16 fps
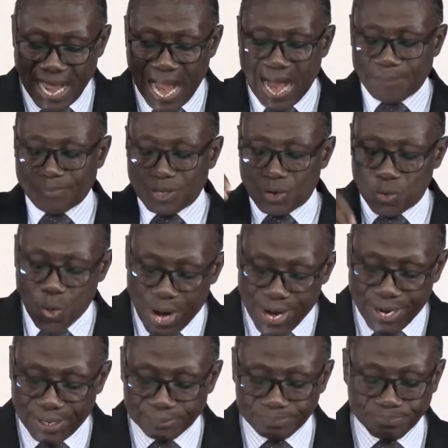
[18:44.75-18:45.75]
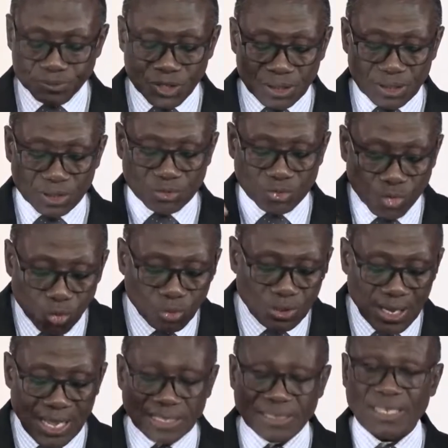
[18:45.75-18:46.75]
I am the way, the truth
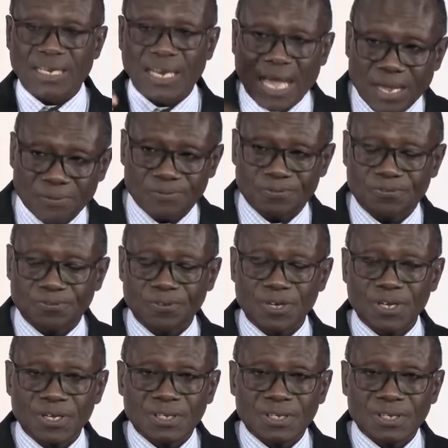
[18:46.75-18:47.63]
and the life.